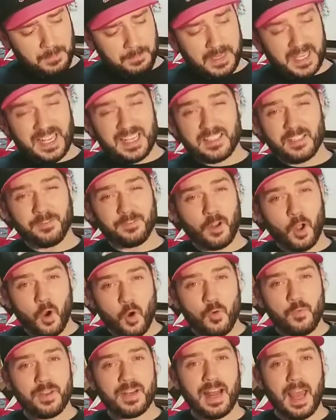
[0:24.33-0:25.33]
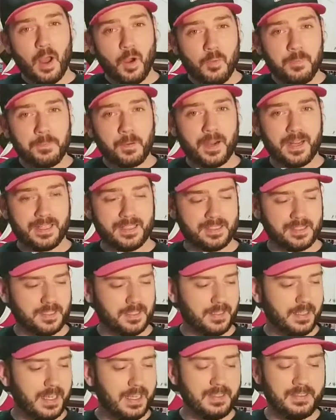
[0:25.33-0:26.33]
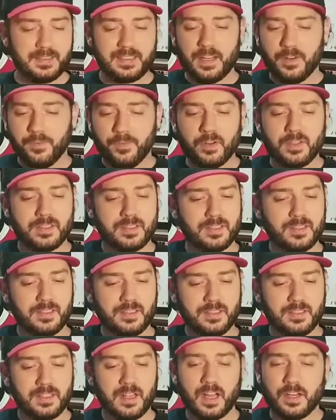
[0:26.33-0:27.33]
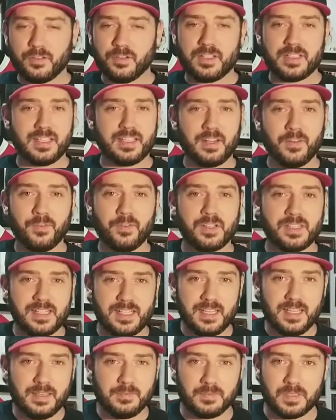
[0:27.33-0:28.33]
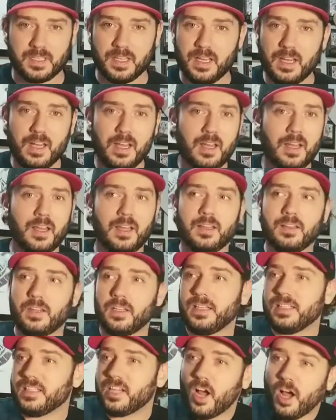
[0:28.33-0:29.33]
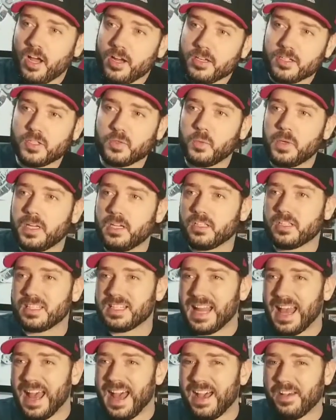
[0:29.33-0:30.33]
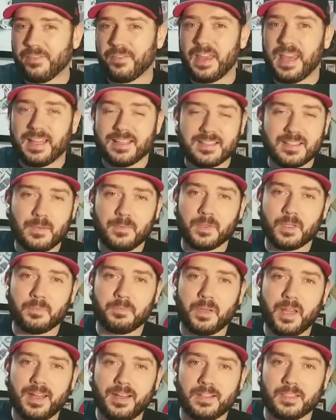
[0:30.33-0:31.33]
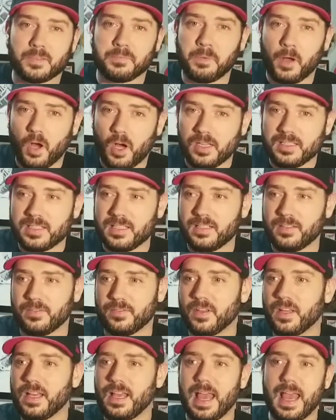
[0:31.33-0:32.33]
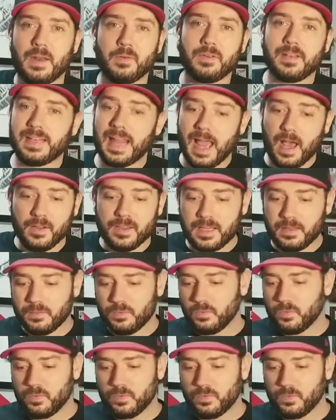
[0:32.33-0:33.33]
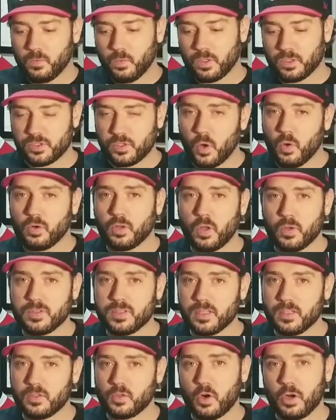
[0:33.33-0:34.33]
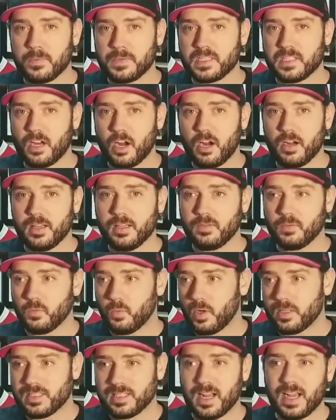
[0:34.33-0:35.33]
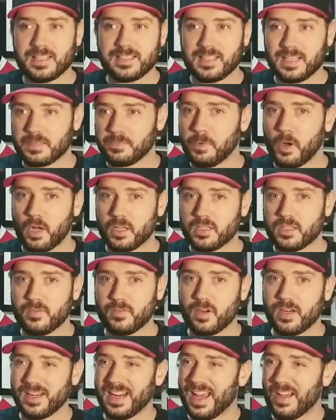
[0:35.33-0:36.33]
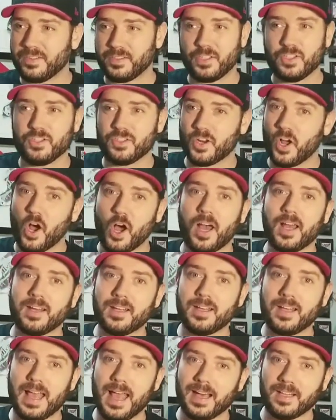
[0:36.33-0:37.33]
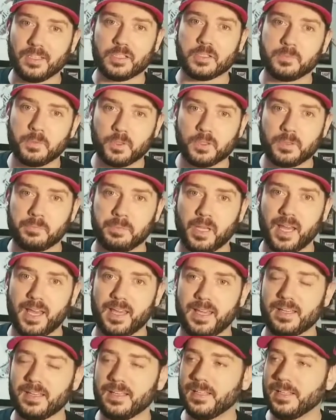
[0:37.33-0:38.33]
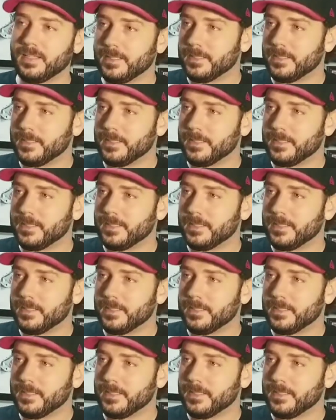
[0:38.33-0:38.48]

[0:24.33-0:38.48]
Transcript: because of COVID outbreaks in different countries and different teams. The entire Swedish staff and some of their players positive. And now that we're so close to the tournament starting. Once guys test positive right now, you're not eligible to play.